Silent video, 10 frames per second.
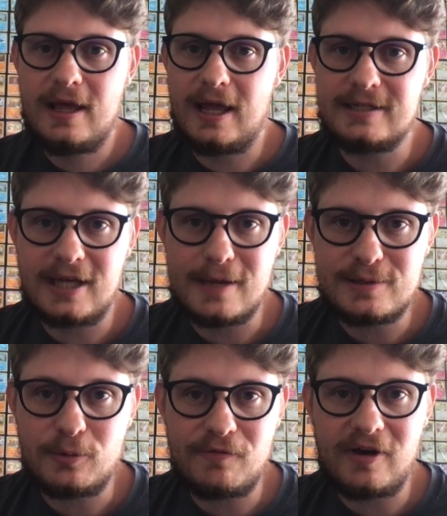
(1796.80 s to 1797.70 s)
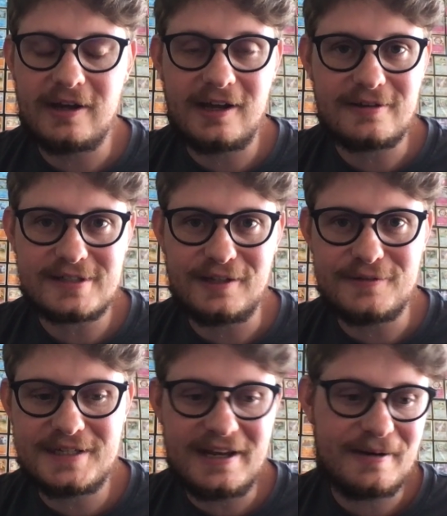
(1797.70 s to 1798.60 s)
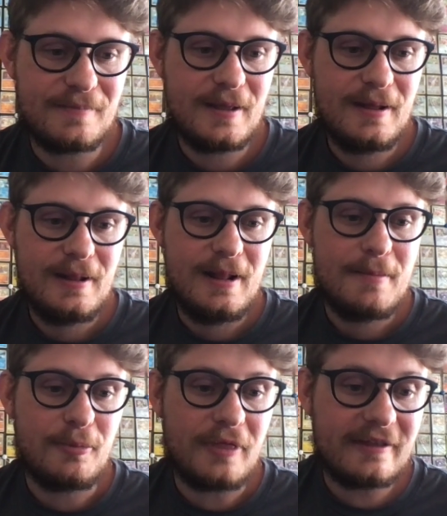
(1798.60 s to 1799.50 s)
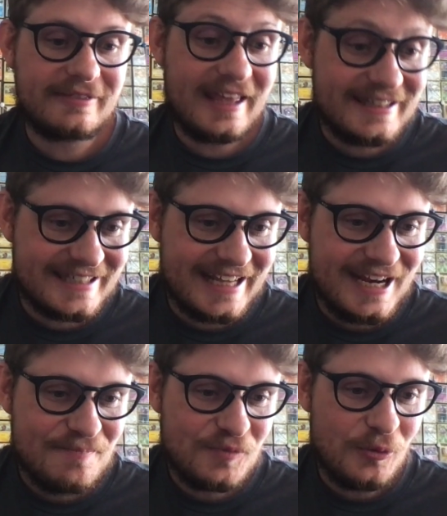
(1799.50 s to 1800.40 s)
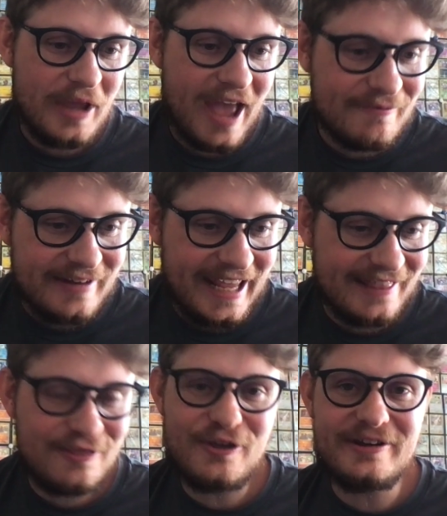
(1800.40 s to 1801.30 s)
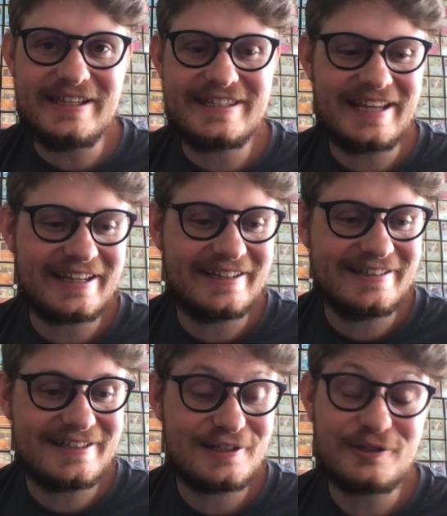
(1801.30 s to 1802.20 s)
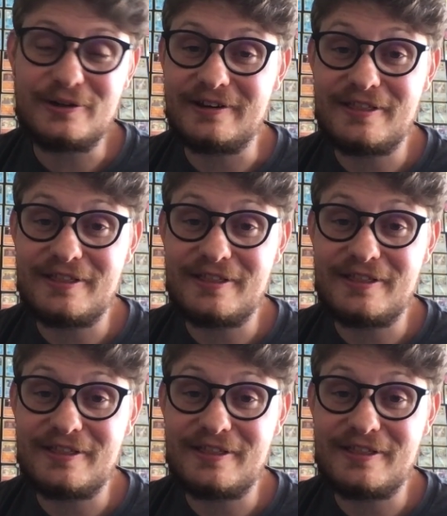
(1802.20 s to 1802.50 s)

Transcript: and times that we find ourselves in. But that that said, we have hit 30 seconds, sorry,